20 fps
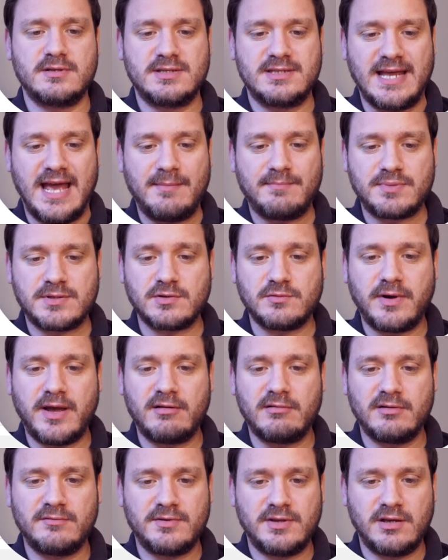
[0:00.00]
Zaps or
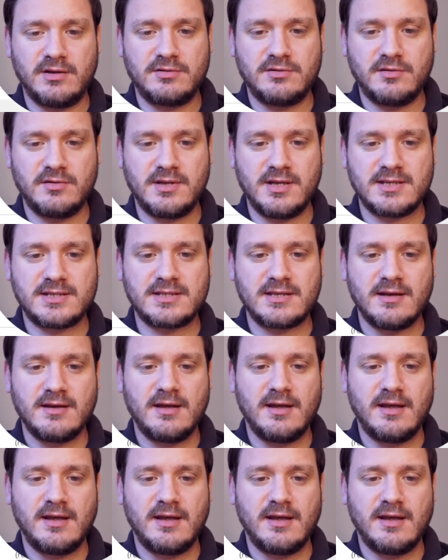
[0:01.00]
however you do this,